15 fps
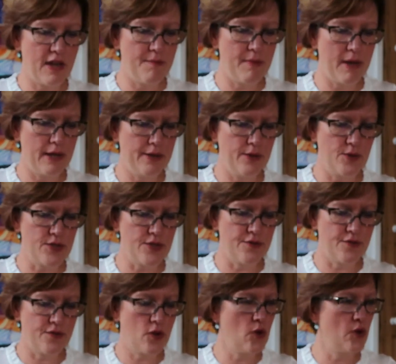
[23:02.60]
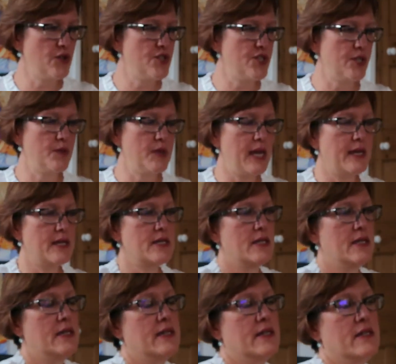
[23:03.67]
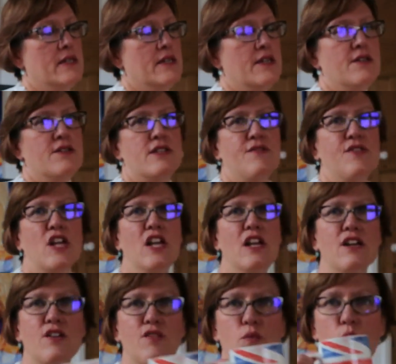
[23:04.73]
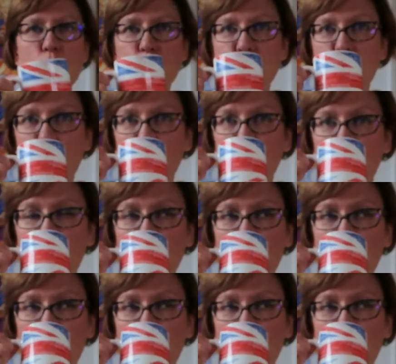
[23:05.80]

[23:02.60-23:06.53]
that I might not have got to yet. Let's have a glug of water.